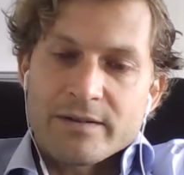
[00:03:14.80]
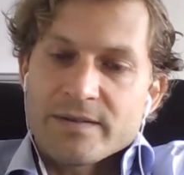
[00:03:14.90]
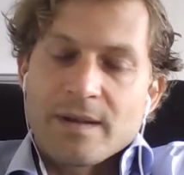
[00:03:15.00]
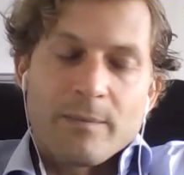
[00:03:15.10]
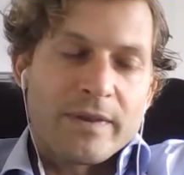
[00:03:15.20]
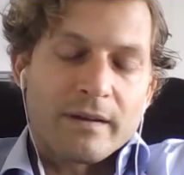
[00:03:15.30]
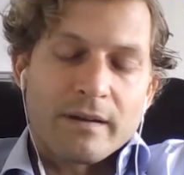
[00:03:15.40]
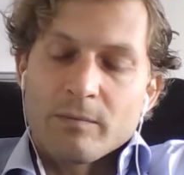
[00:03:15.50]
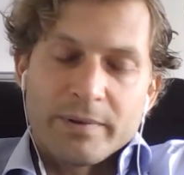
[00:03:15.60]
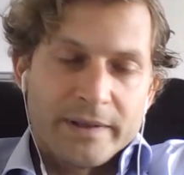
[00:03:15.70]
just something
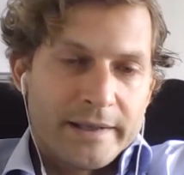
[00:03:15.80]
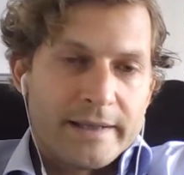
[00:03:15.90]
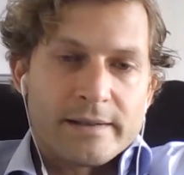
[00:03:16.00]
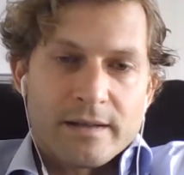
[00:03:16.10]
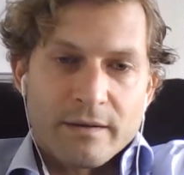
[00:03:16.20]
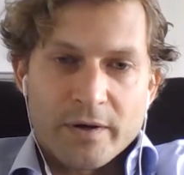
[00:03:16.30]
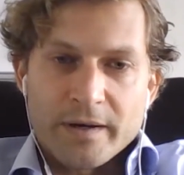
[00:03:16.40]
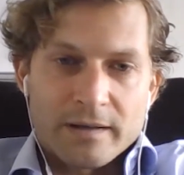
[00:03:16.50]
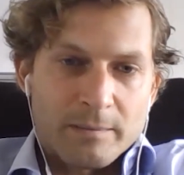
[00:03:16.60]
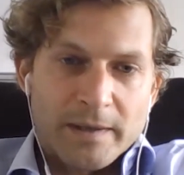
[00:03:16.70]
completely
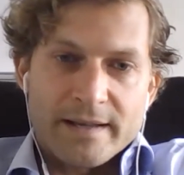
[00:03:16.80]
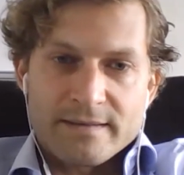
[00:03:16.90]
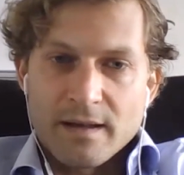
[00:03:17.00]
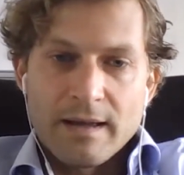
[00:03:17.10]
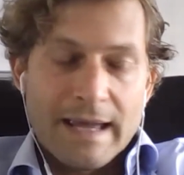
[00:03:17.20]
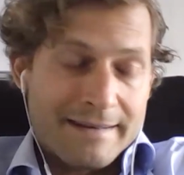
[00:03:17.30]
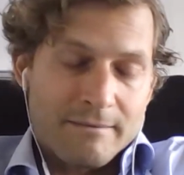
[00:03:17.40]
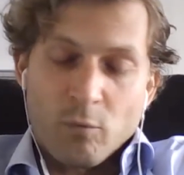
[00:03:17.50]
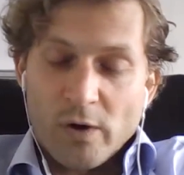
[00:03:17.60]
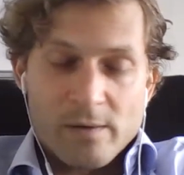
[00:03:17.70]
different at the place
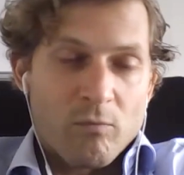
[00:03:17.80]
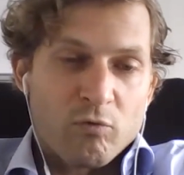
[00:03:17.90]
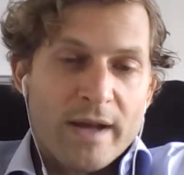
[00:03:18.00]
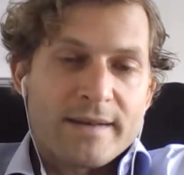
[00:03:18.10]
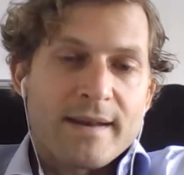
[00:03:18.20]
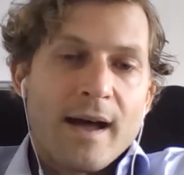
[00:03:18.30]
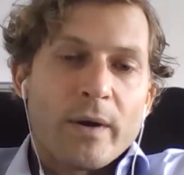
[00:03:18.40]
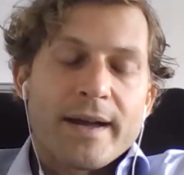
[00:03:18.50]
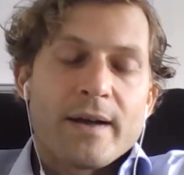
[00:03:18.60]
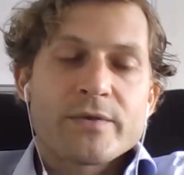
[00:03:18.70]
where I'm right
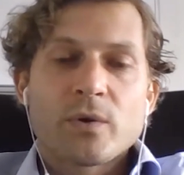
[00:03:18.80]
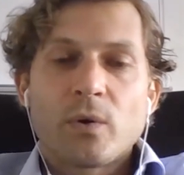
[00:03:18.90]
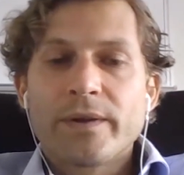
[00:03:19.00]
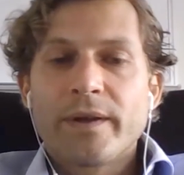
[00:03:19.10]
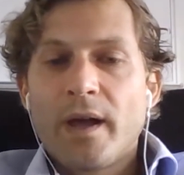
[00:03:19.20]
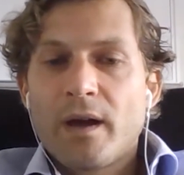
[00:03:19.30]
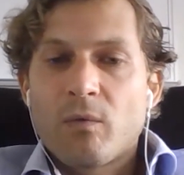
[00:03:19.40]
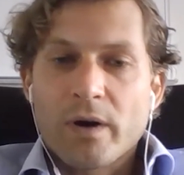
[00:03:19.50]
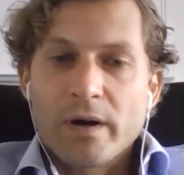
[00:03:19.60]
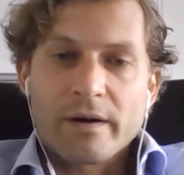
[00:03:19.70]
now at HAUSGOLD,
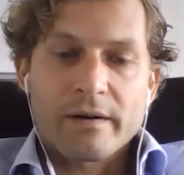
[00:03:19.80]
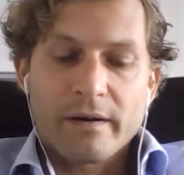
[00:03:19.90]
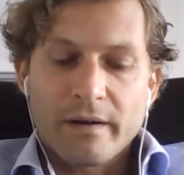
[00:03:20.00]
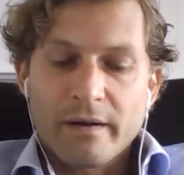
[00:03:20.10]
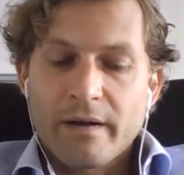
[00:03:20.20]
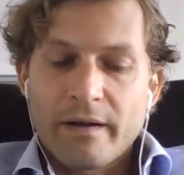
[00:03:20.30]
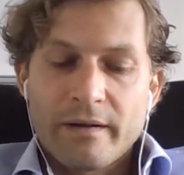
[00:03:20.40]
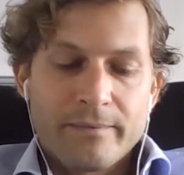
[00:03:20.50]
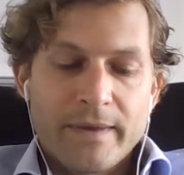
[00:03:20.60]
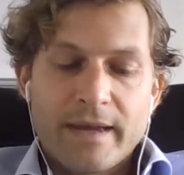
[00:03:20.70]
where
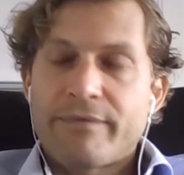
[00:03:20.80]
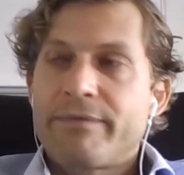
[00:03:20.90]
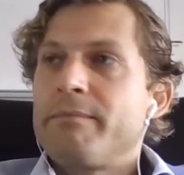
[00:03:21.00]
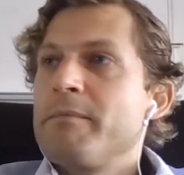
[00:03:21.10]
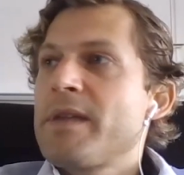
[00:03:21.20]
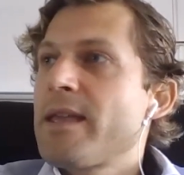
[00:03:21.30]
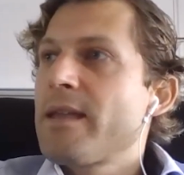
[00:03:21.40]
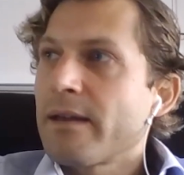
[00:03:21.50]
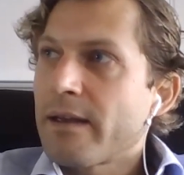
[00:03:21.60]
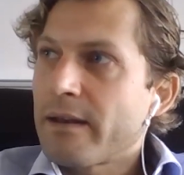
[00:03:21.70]
if
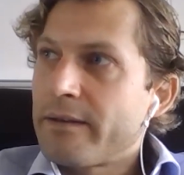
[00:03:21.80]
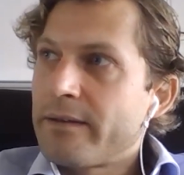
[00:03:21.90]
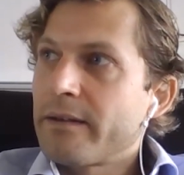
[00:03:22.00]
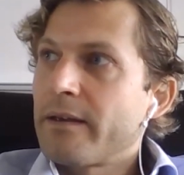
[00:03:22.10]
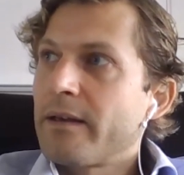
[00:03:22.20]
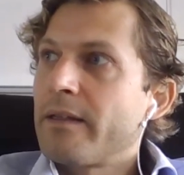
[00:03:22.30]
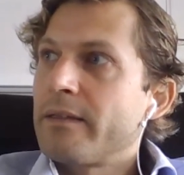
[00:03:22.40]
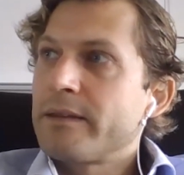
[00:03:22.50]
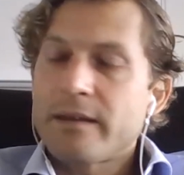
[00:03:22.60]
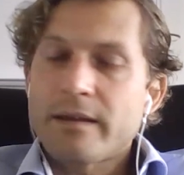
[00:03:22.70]
me and
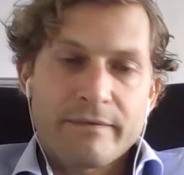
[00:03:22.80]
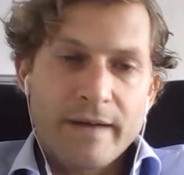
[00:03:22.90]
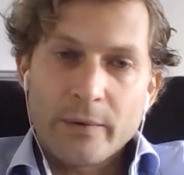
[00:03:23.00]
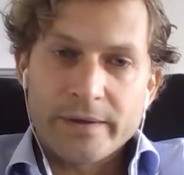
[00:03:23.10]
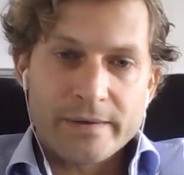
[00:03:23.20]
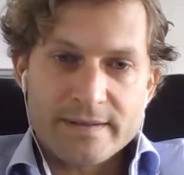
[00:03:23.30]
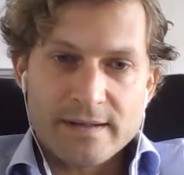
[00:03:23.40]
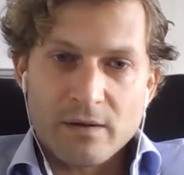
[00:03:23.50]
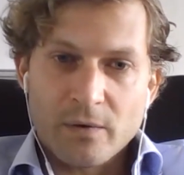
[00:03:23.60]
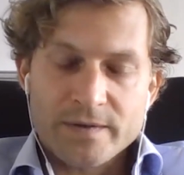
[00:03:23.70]
the founder and
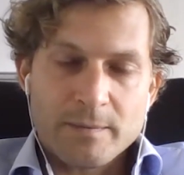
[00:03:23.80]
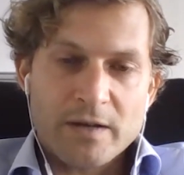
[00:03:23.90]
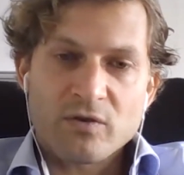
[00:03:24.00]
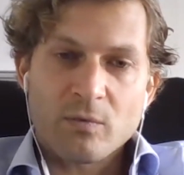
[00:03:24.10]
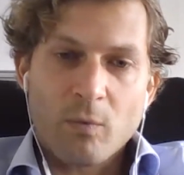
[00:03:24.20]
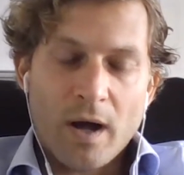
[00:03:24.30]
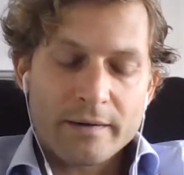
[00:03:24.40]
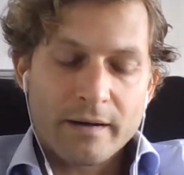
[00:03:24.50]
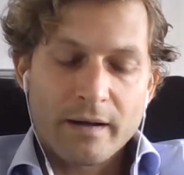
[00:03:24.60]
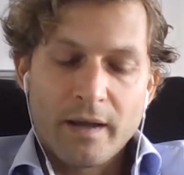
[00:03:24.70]
CEO, Sebastian
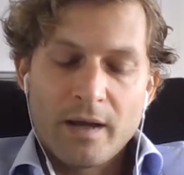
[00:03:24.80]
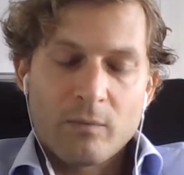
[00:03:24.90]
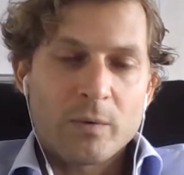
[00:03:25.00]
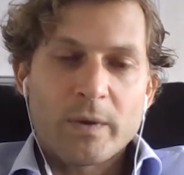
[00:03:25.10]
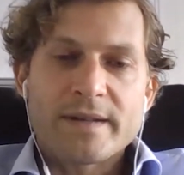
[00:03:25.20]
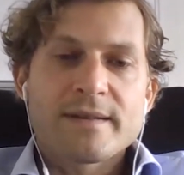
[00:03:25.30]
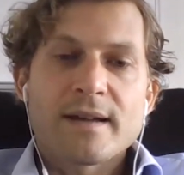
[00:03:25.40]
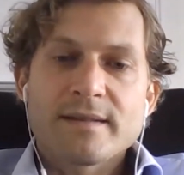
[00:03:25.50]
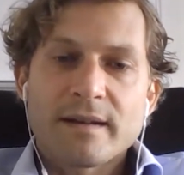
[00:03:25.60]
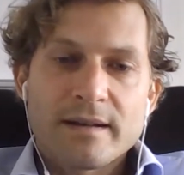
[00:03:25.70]
Wagner, when we
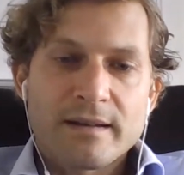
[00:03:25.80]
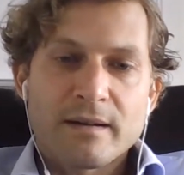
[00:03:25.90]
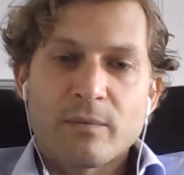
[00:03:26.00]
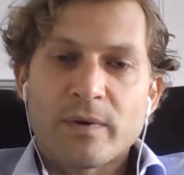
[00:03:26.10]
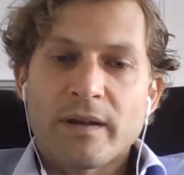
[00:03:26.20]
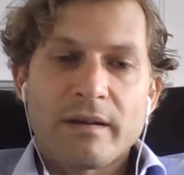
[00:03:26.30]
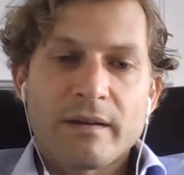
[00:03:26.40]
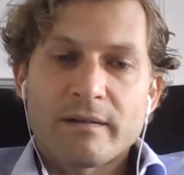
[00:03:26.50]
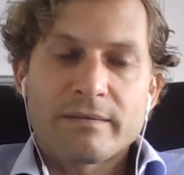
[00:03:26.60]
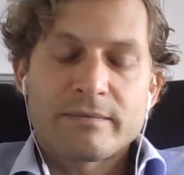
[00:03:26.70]
discuss an idea,
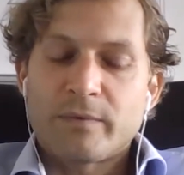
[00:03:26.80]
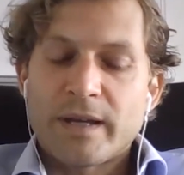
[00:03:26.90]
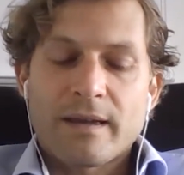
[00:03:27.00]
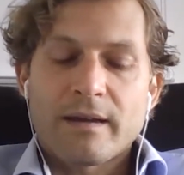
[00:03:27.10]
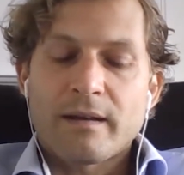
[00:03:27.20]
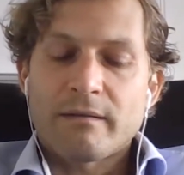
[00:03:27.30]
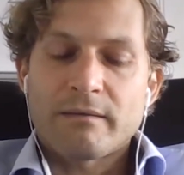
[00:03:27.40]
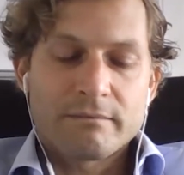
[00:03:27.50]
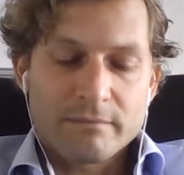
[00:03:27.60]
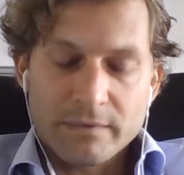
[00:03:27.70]
we can